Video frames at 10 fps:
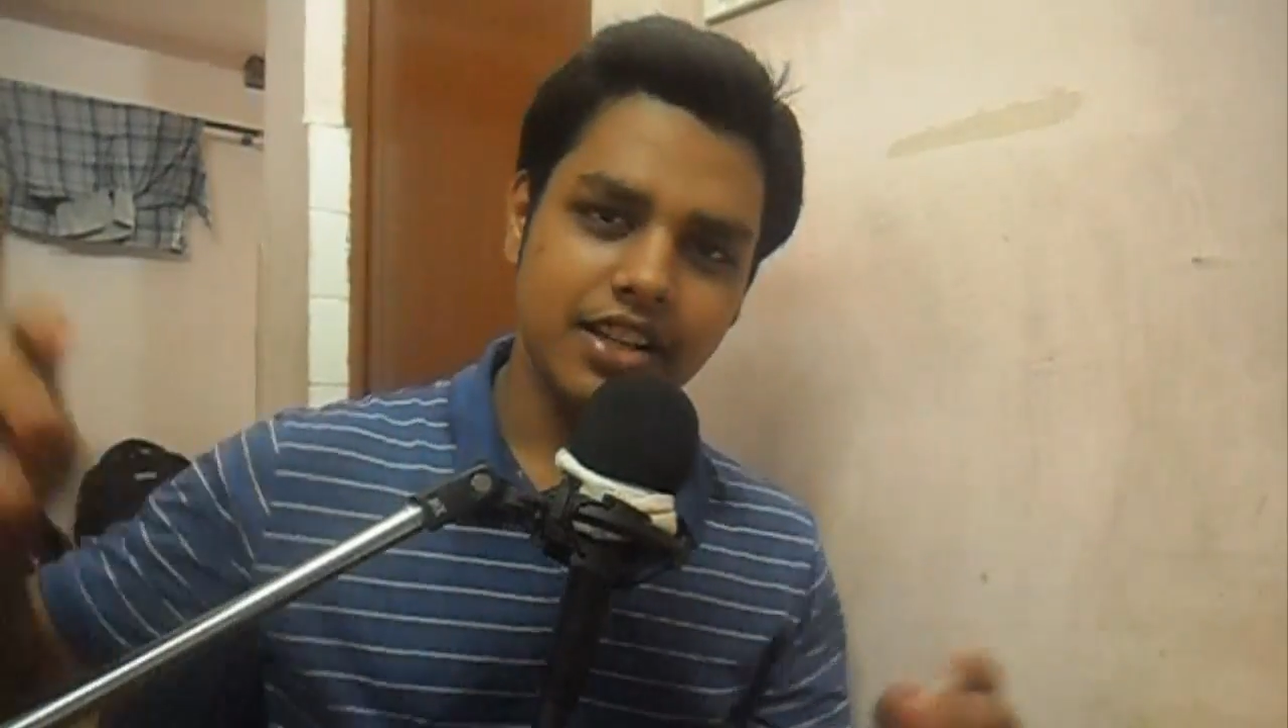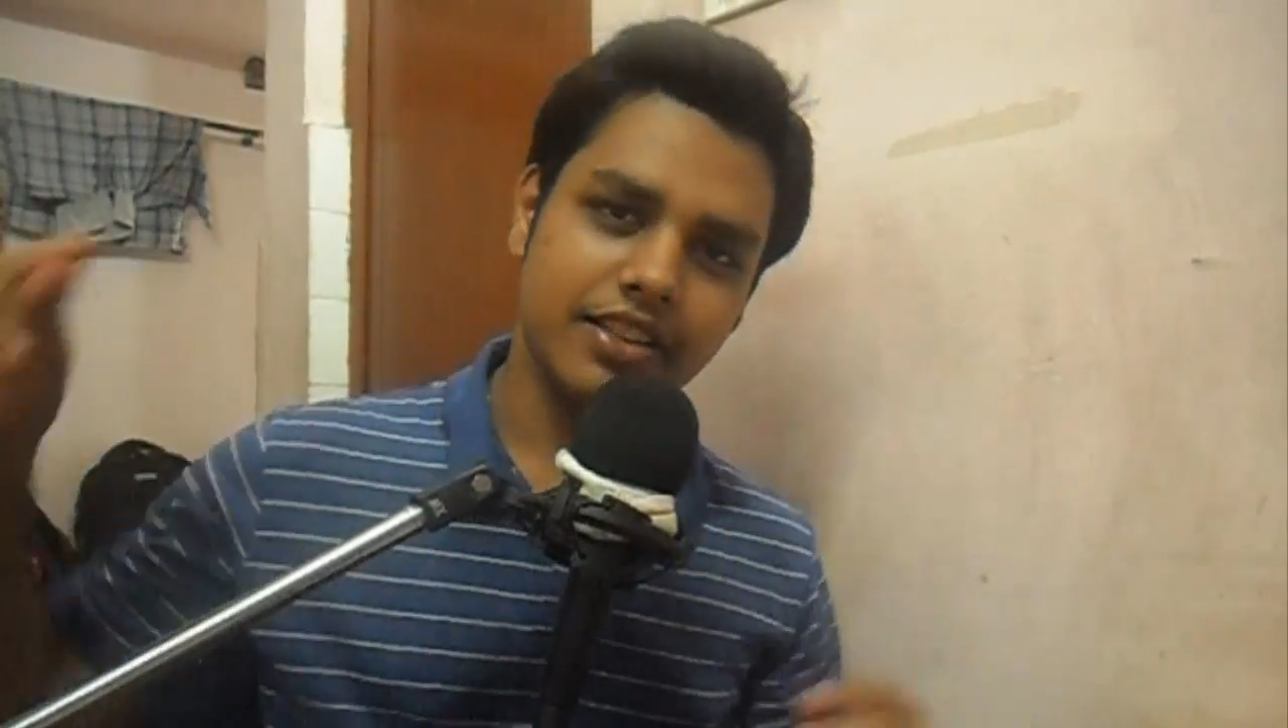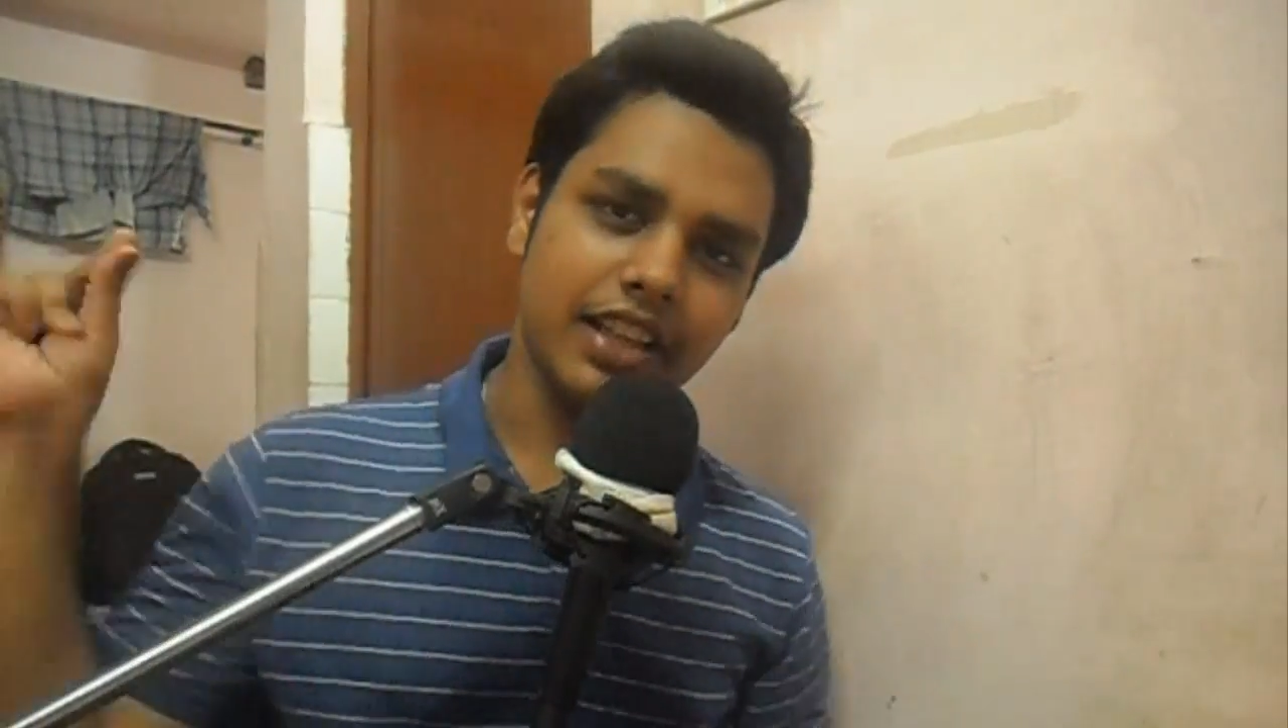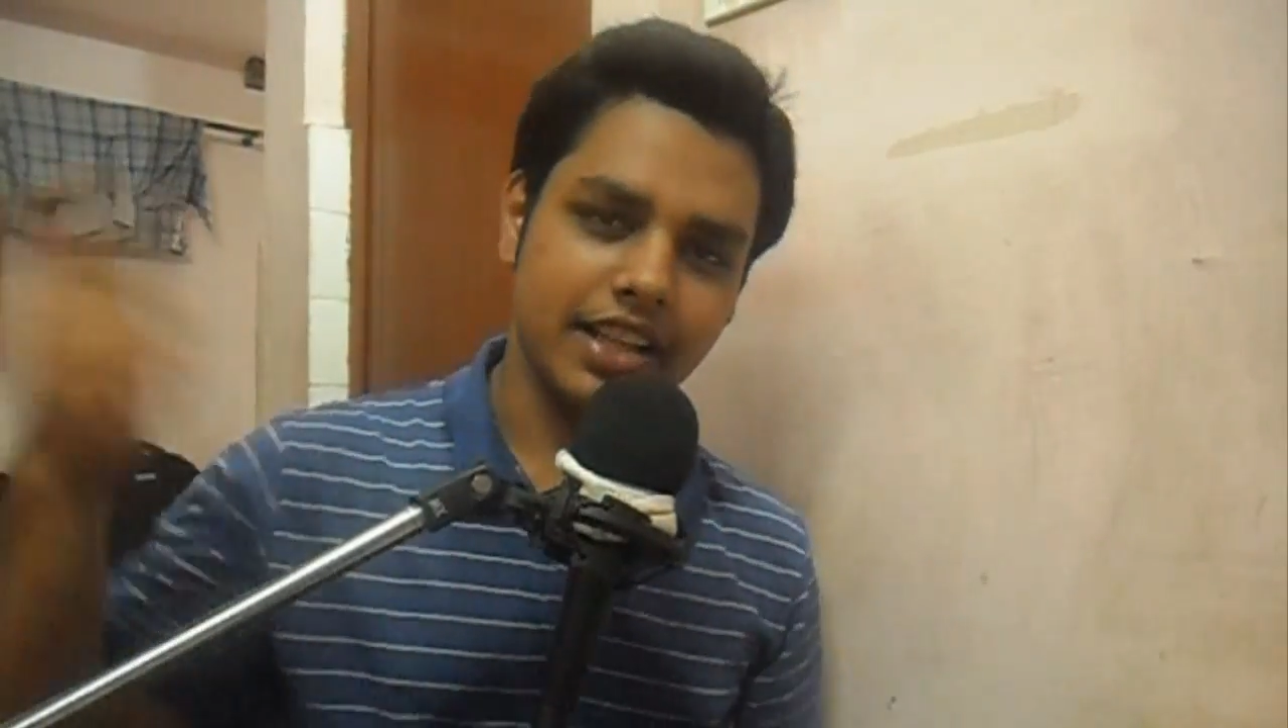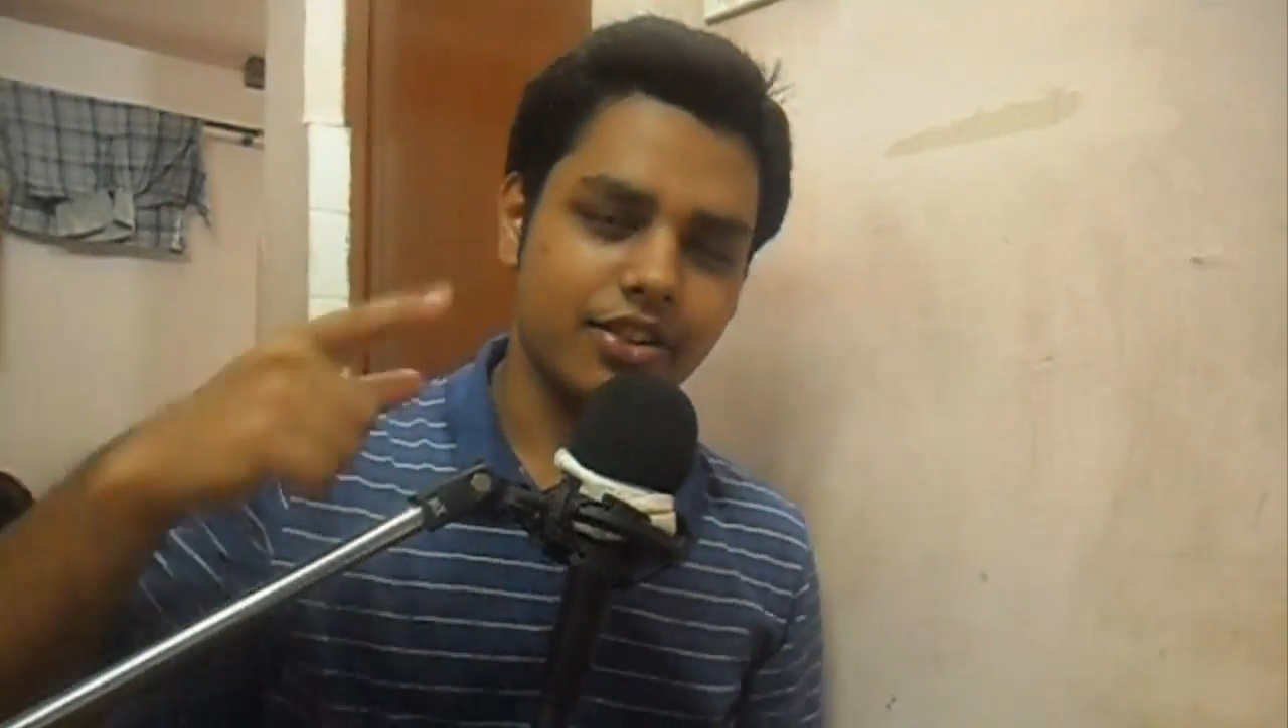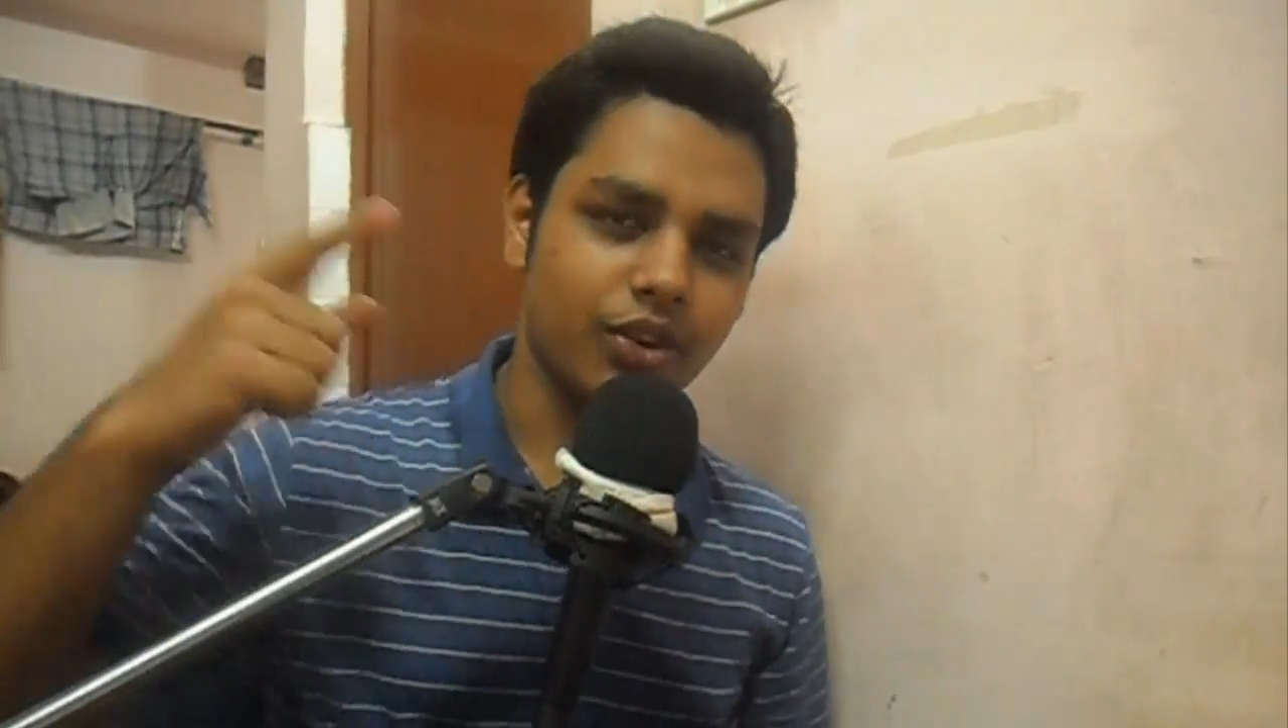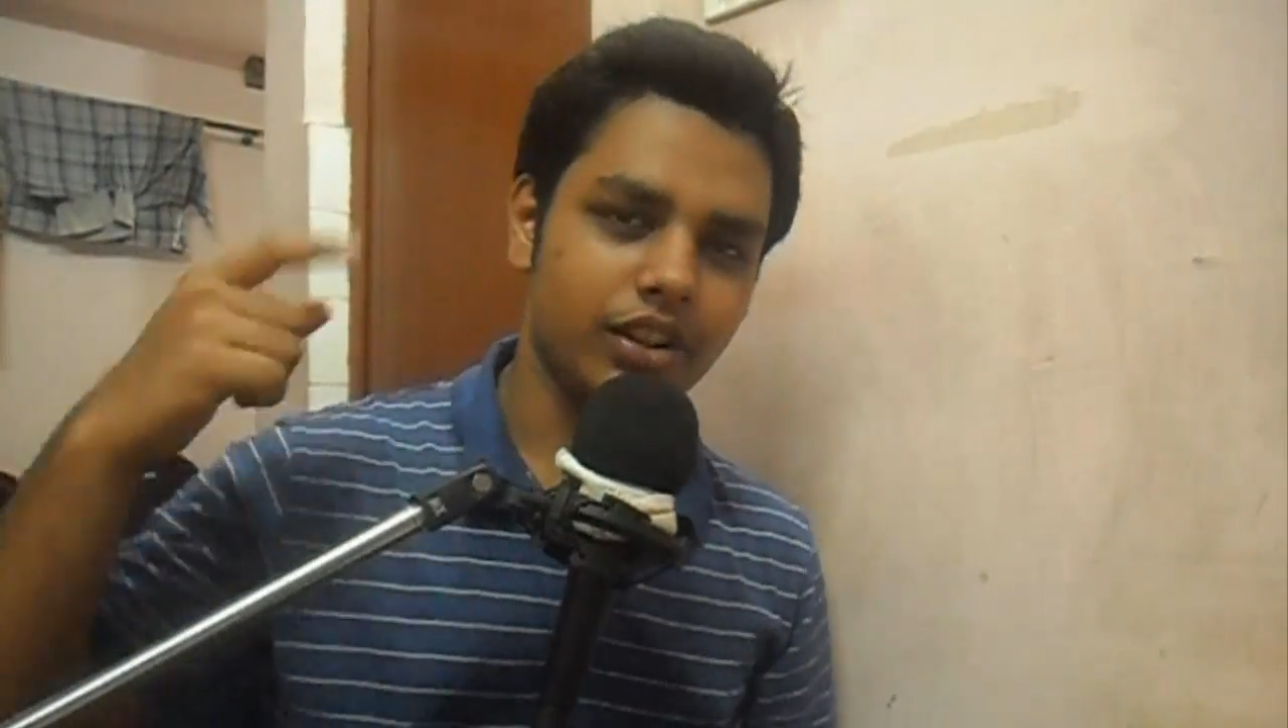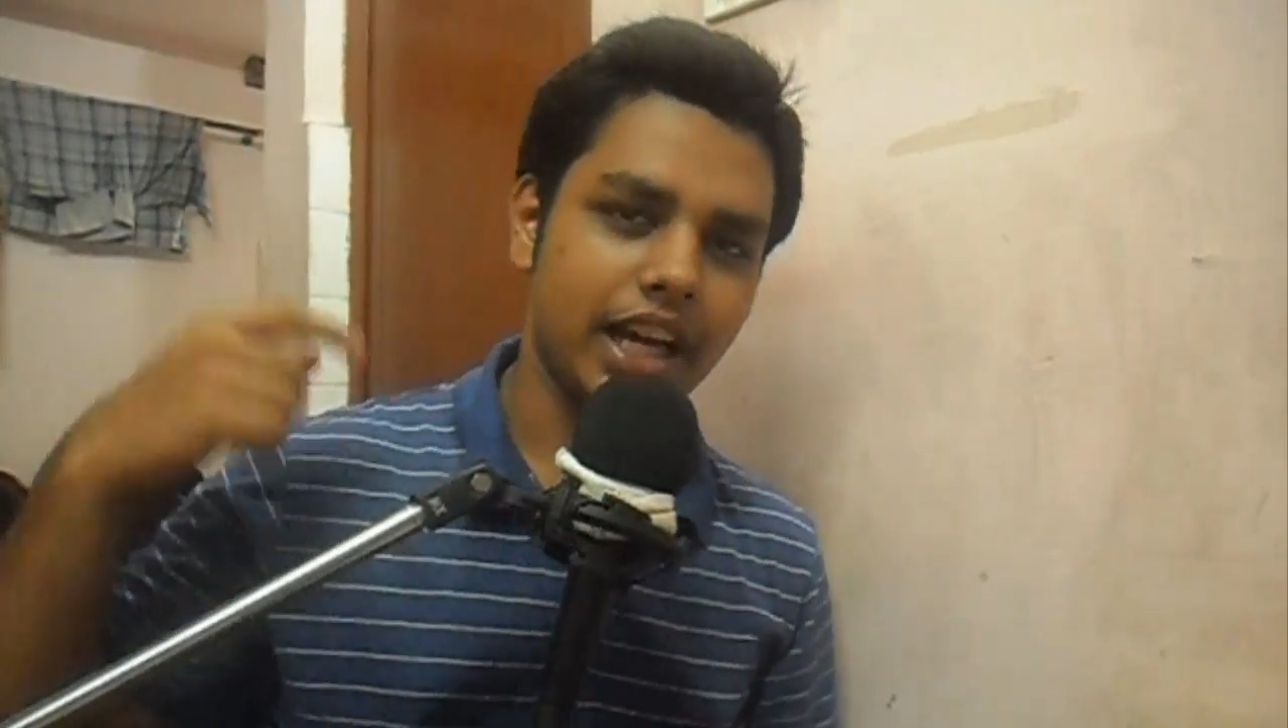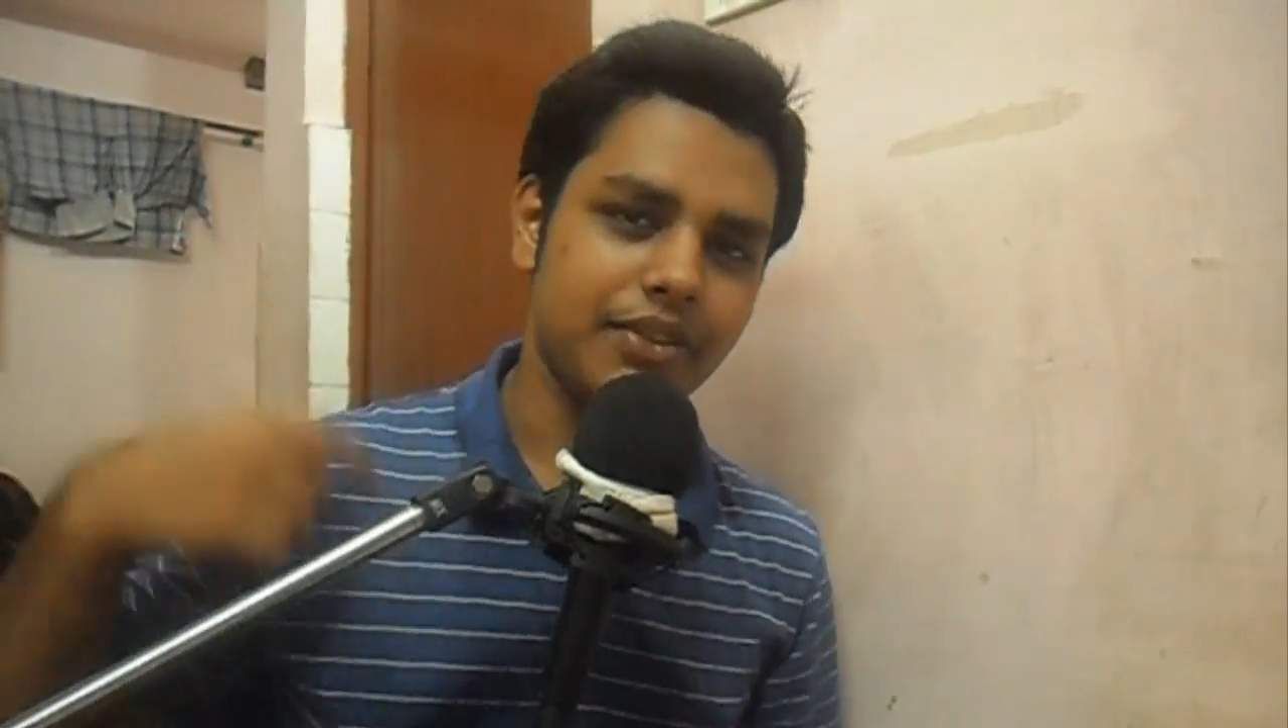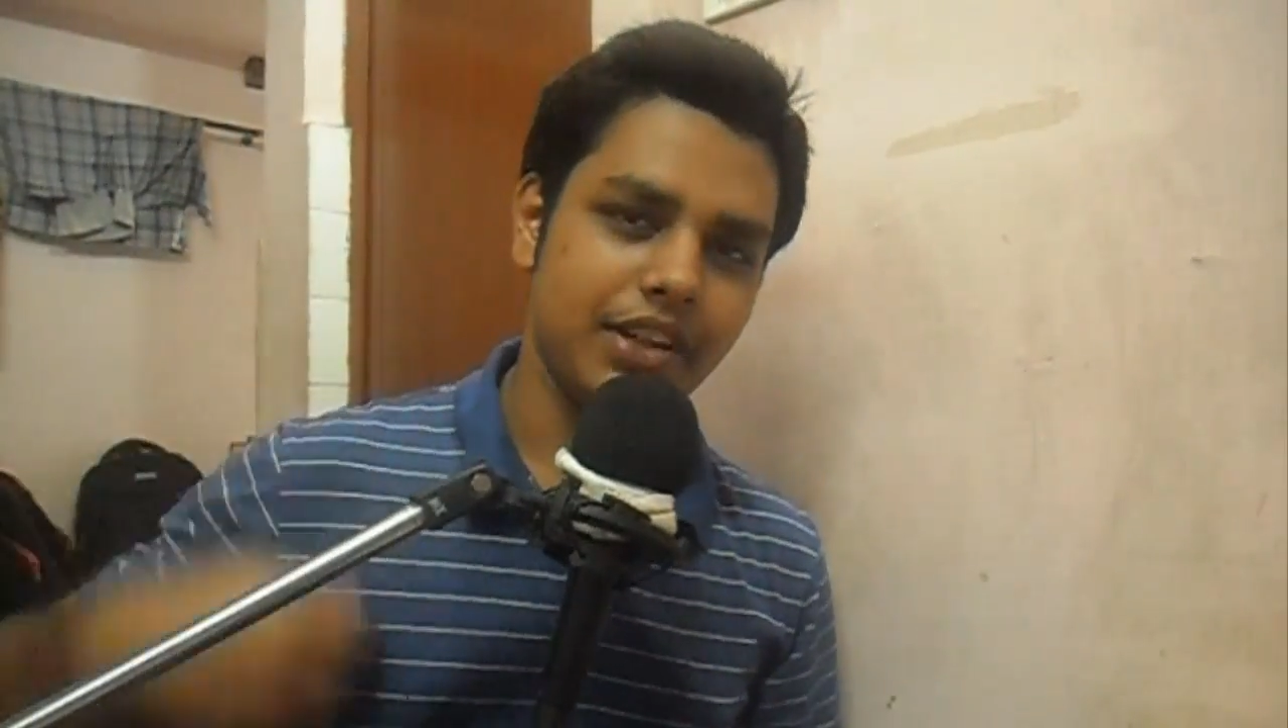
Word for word: So let's roll that